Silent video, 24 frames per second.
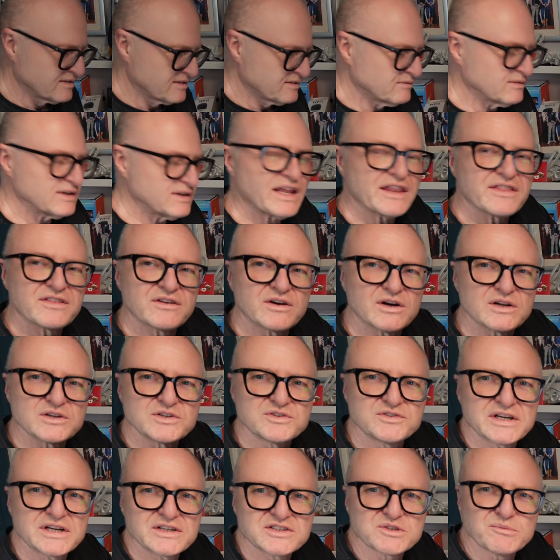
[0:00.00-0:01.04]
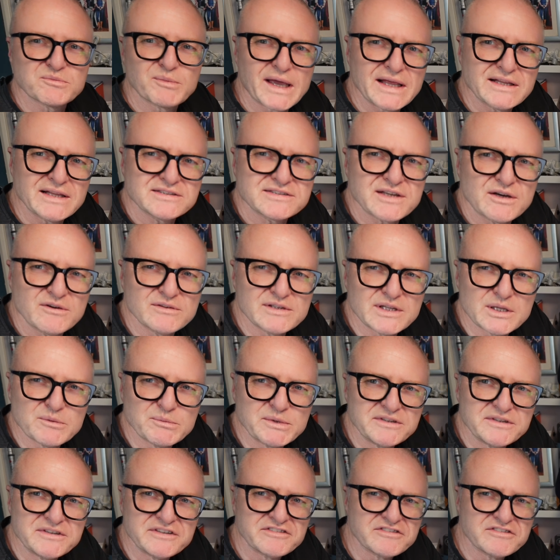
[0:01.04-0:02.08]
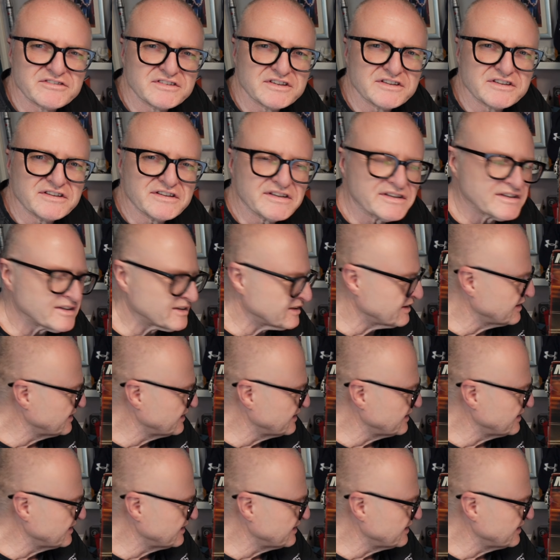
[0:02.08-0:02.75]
Well, I thought I'd drag something else out a little bit different today.